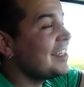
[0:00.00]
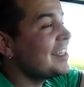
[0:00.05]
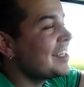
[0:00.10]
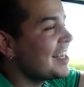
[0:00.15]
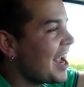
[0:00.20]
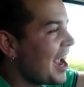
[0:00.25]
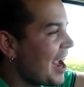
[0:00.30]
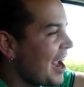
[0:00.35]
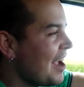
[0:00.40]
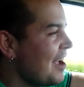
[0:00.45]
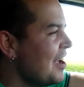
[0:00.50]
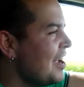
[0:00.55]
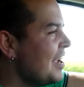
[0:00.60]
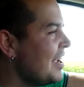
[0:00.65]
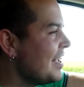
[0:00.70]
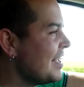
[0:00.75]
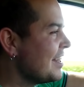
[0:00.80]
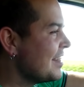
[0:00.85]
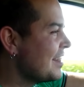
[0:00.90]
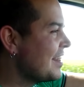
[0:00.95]
say
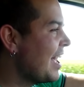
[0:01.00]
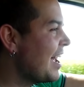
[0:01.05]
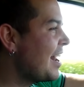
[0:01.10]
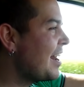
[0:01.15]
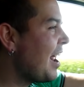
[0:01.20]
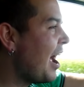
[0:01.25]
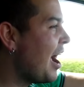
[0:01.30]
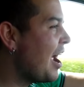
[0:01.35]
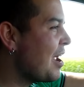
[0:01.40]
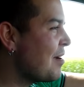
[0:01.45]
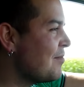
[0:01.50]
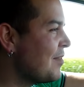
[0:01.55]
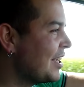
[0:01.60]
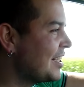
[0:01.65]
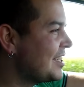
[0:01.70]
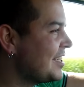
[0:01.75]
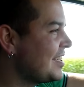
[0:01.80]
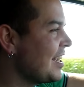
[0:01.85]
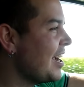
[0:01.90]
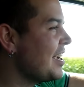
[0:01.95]
that I am
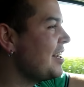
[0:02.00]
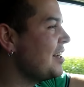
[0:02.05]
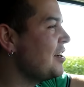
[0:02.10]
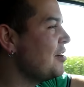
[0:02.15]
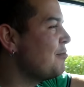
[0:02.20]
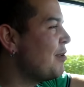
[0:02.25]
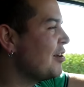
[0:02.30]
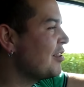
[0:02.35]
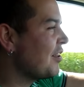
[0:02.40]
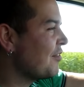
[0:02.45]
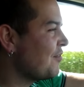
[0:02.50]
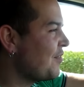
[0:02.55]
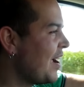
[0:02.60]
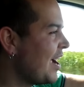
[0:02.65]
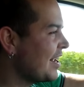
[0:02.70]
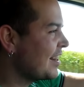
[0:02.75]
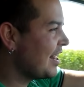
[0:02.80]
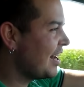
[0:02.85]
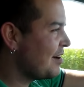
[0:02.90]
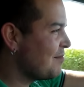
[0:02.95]
excited about the
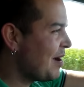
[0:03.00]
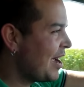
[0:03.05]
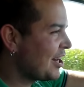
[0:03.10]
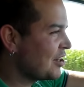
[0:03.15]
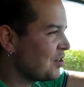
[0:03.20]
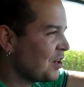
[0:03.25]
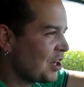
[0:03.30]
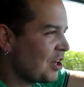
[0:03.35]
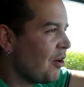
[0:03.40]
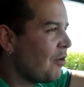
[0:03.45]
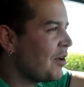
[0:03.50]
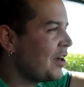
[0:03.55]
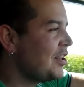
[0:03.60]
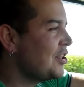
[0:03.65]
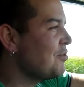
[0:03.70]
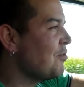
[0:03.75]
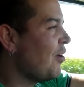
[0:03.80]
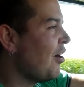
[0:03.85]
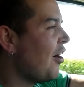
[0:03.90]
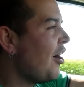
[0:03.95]
fact that I'm actually going
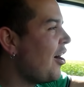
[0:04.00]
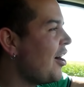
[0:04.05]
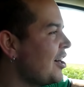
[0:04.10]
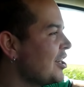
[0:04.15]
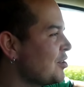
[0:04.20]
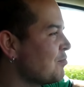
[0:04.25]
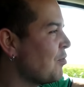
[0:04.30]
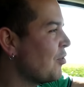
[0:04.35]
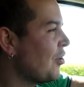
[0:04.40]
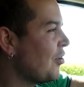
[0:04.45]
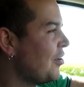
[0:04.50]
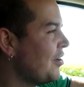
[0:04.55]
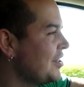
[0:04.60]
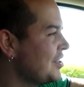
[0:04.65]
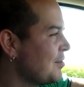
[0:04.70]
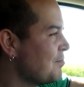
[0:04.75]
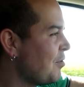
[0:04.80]
to a hospital as